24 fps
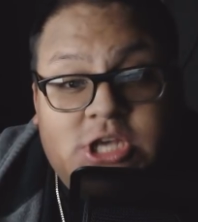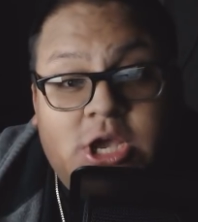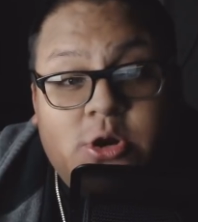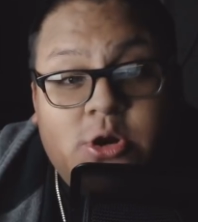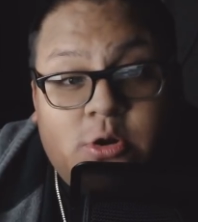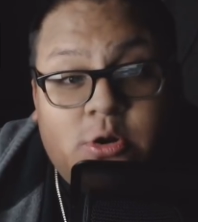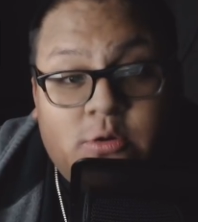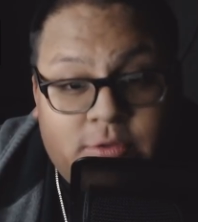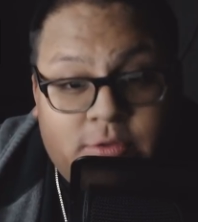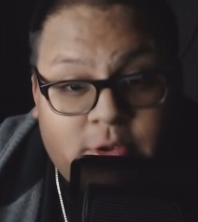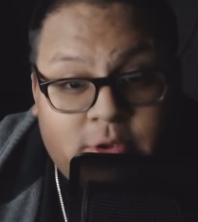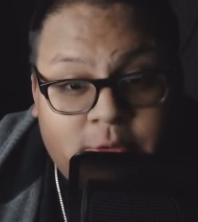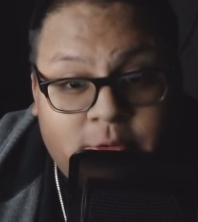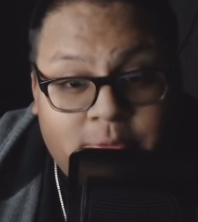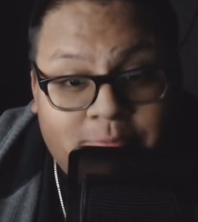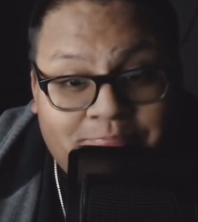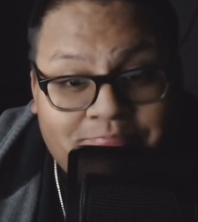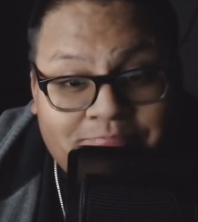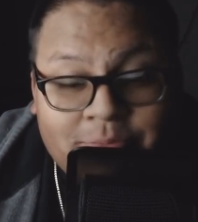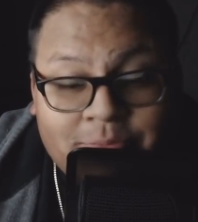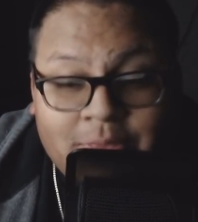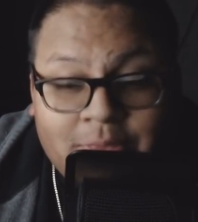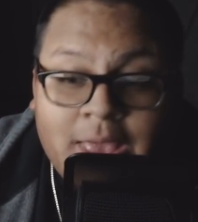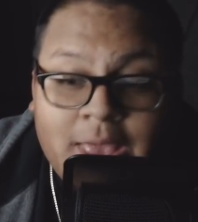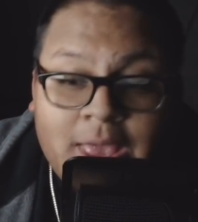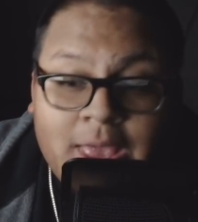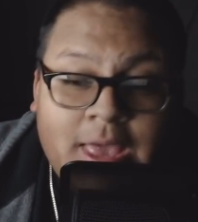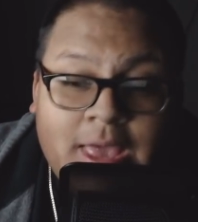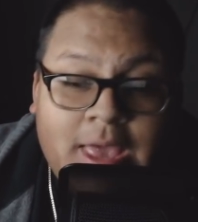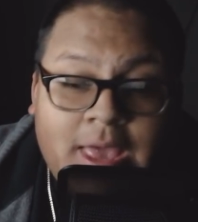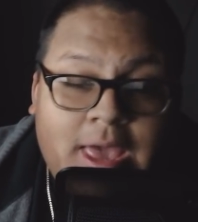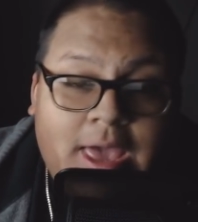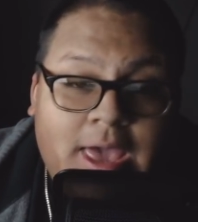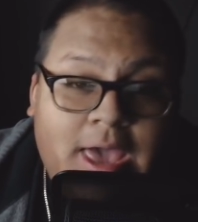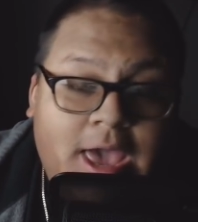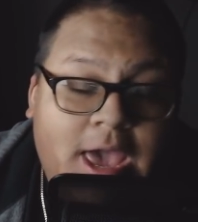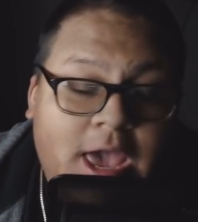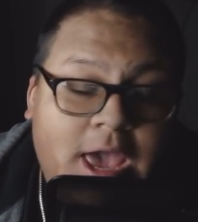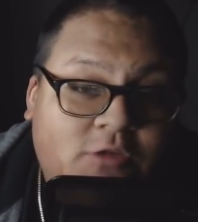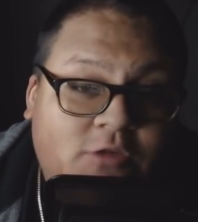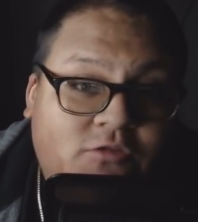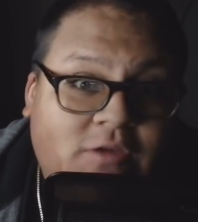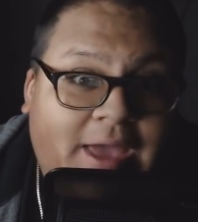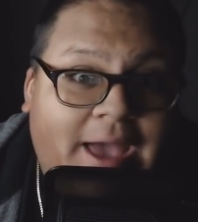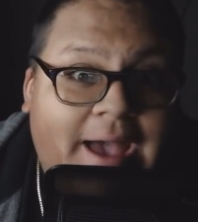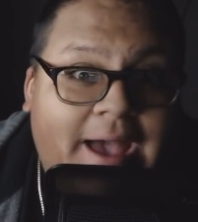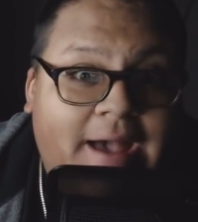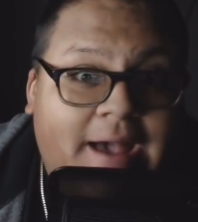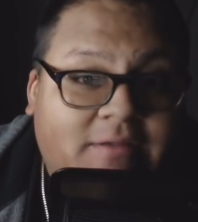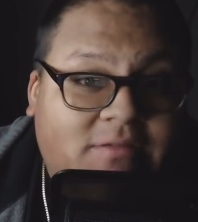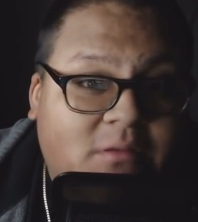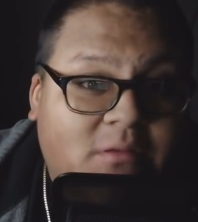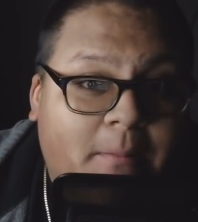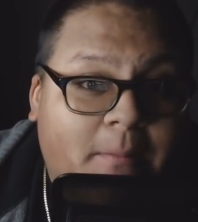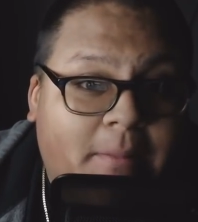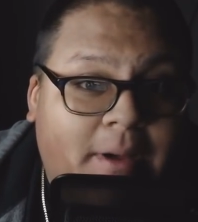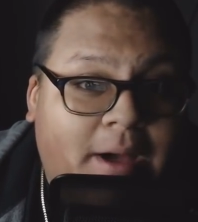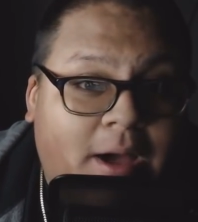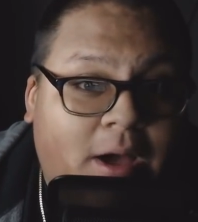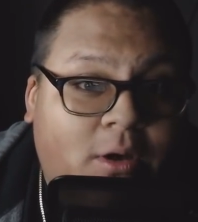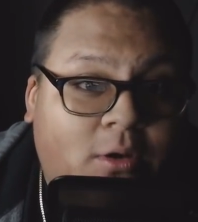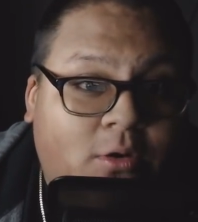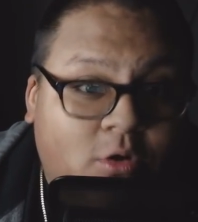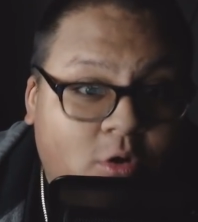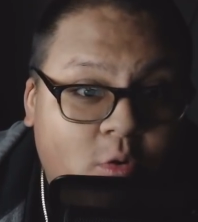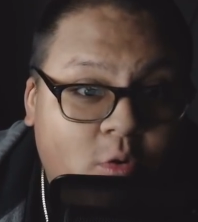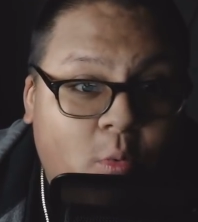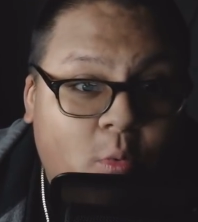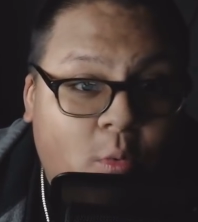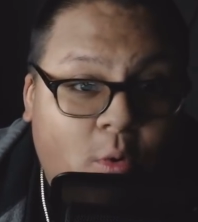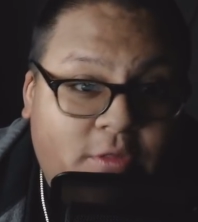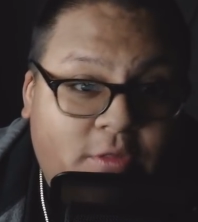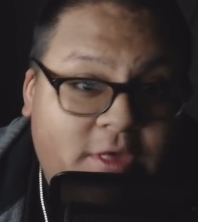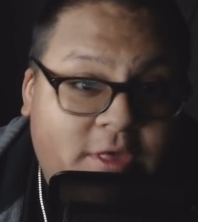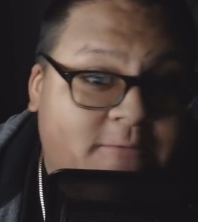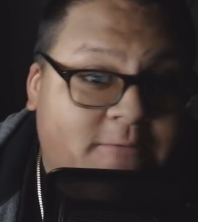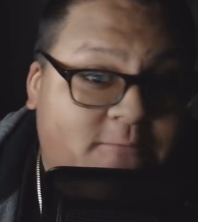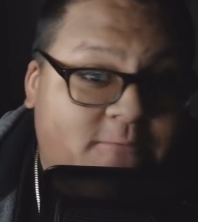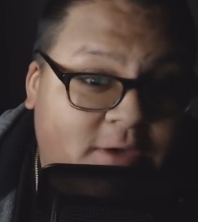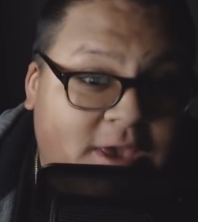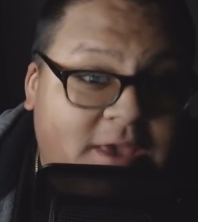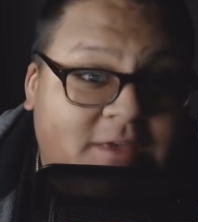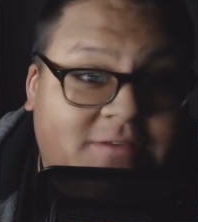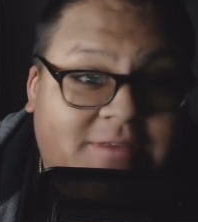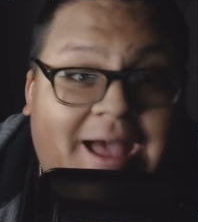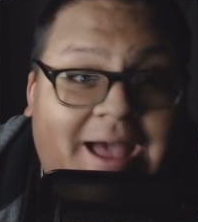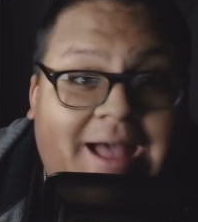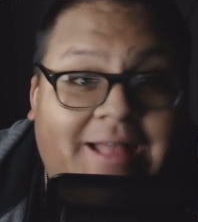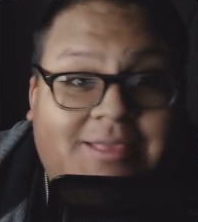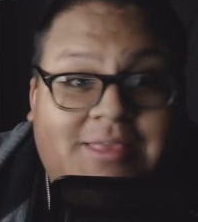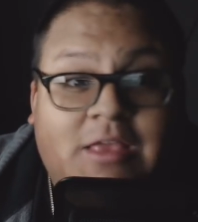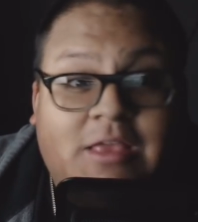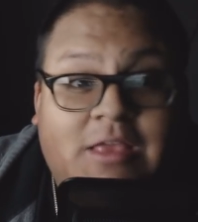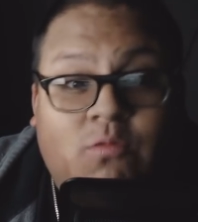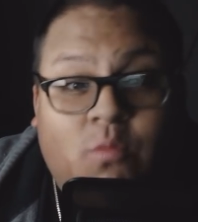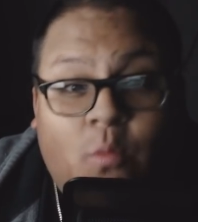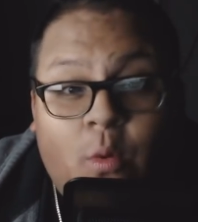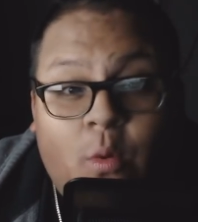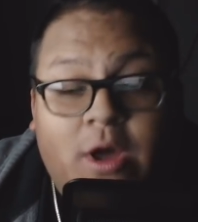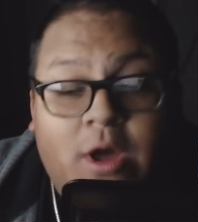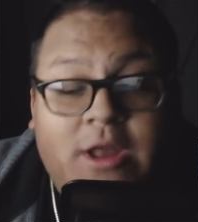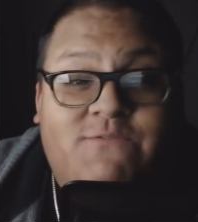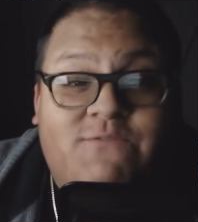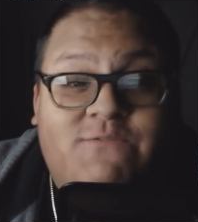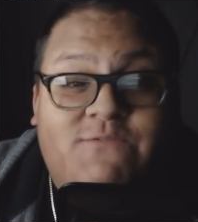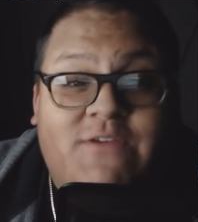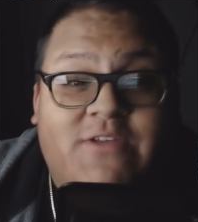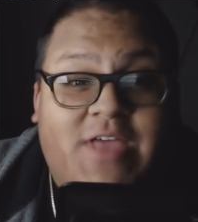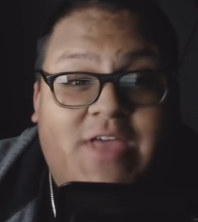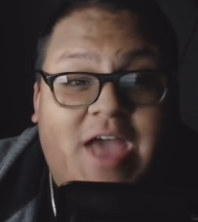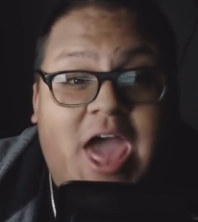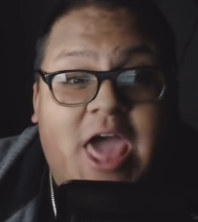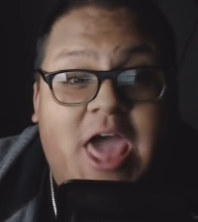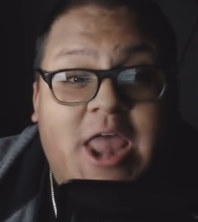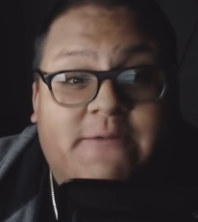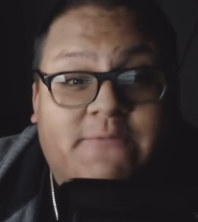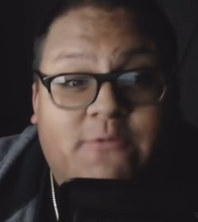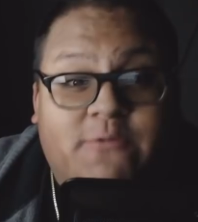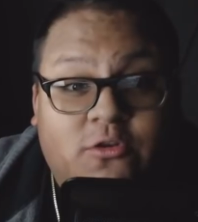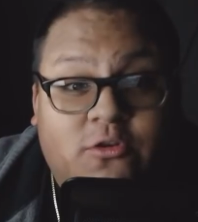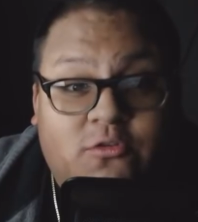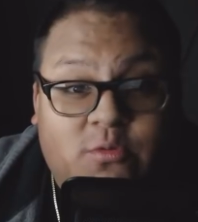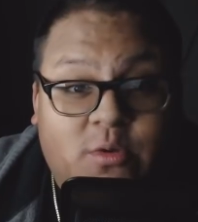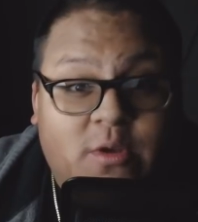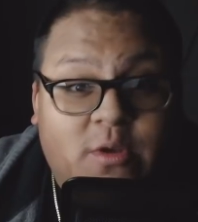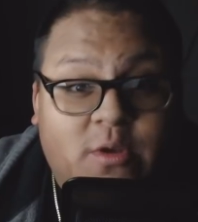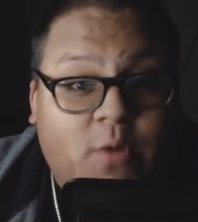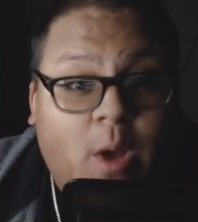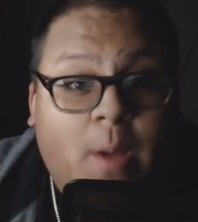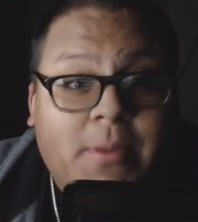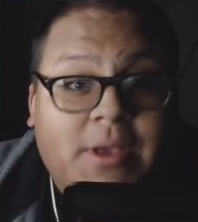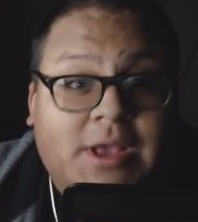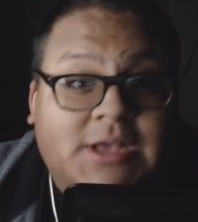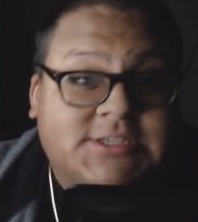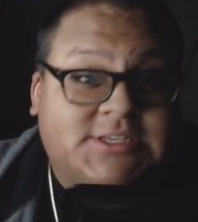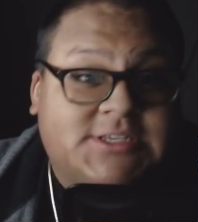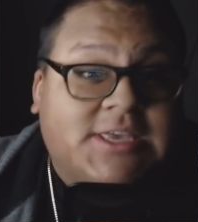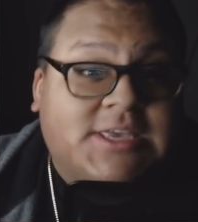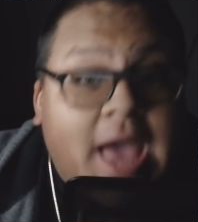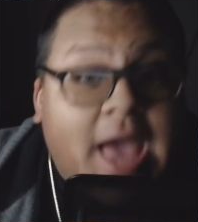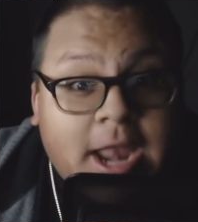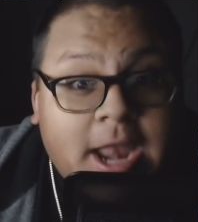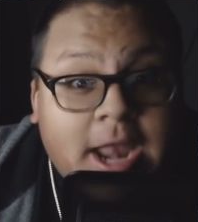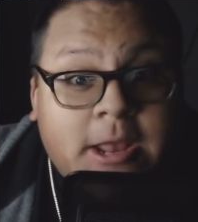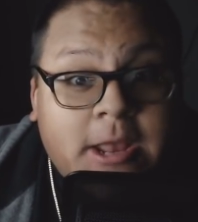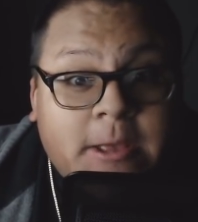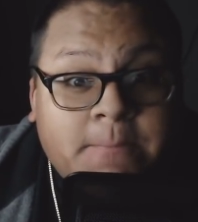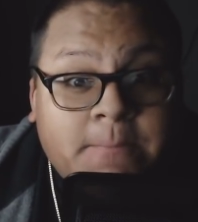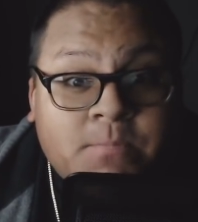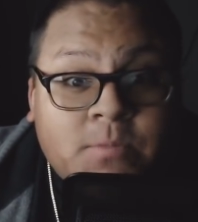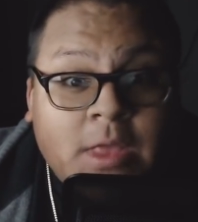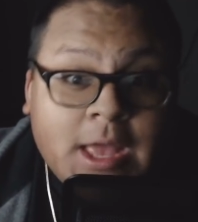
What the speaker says: interview, and she asked him about who will they face at the 25th anniversary of Raw, because again,